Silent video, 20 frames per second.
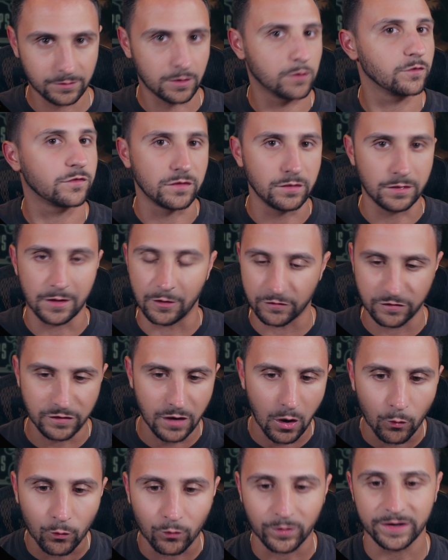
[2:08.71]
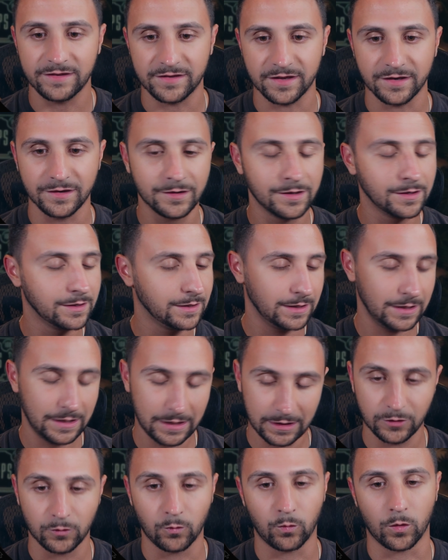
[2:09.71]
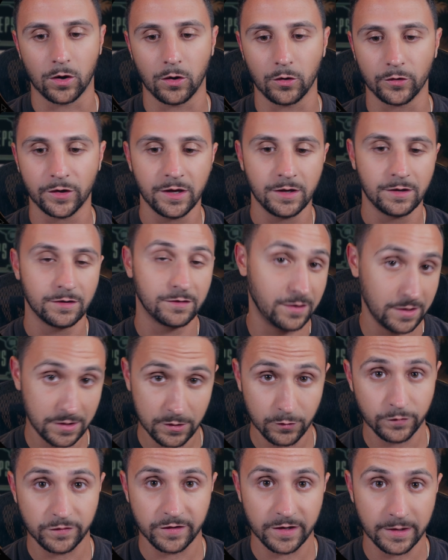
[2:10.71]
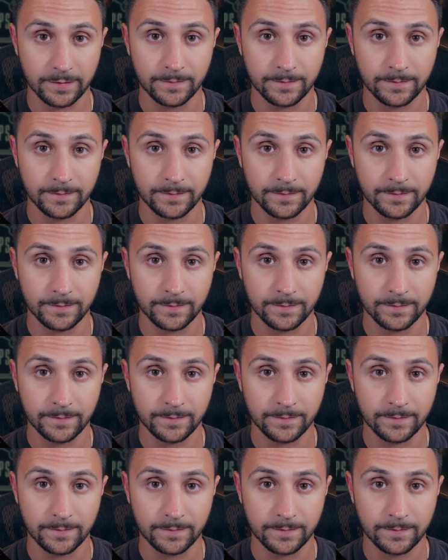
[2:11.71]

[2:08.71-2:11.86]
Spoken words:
There's no reason in the world to use it.